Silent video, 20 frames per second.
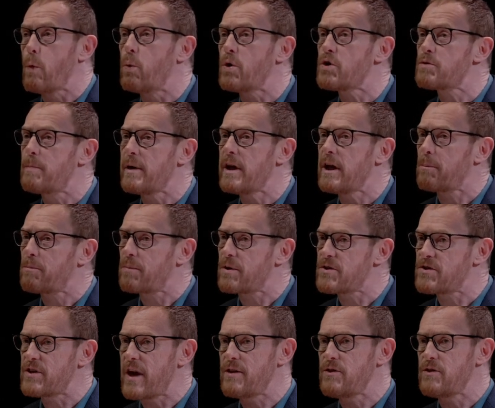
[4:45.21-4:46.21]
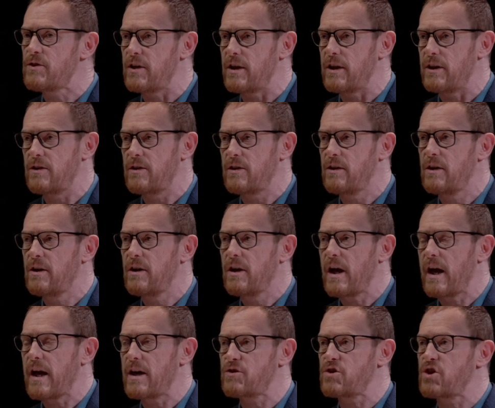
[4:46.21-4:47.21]
was being presented
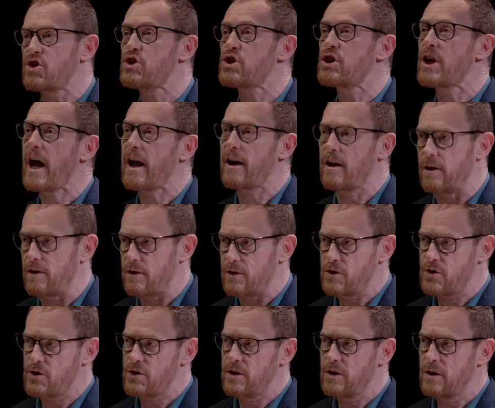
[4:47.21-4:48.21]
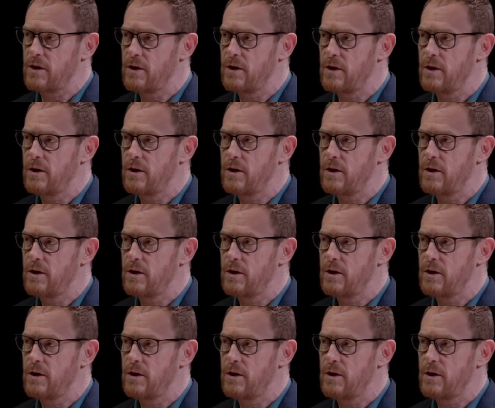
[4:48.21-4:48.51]
as a challenge